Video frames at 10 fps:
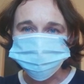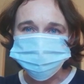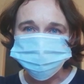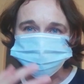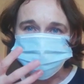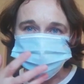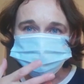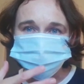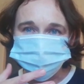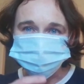that
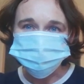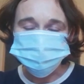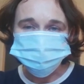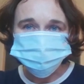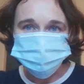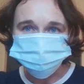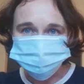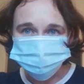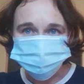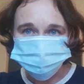bad things don't
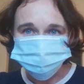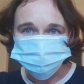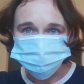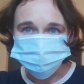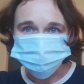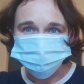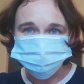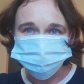come close to you.